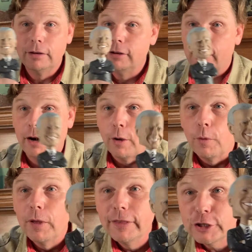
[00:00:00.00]
No.
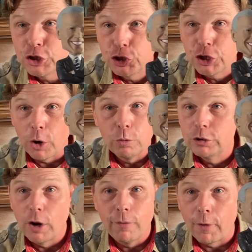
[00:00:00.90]
This is Joe.
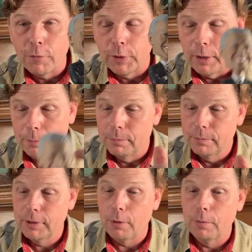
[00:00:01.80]
Don't vote for him.
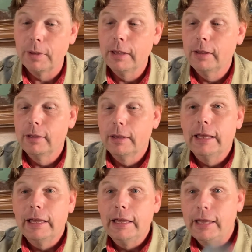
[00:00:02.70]
No.
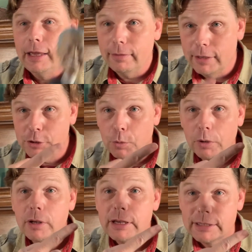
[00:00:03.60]
This
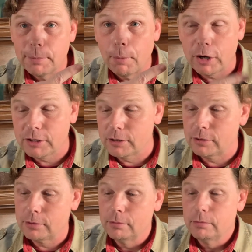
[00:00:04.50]
one is the
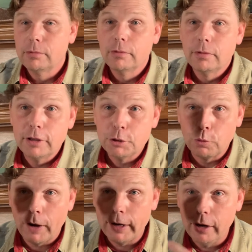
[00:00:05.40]
Marxist. This
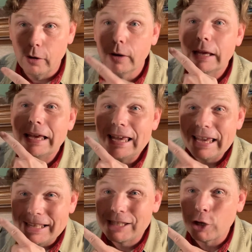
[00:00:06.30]
one right here,
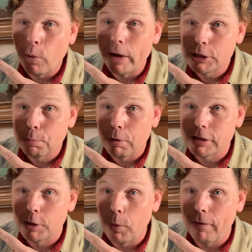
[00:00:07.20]
he's the greatest
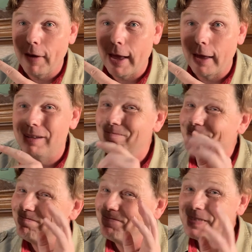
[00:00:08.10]
president we've had
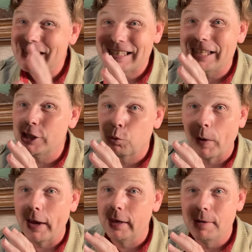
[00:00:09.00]
since
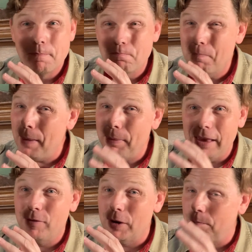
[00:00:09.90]
Reagan, maybe
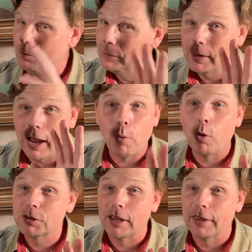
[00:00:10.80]
even, I
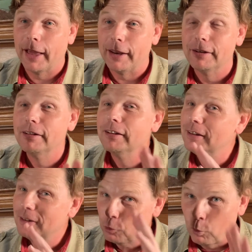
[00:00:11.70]
won't say that.
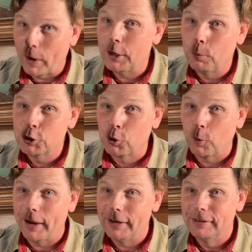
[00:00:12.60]
Reagan was
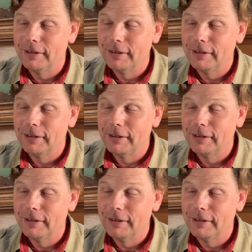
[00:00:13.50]
great.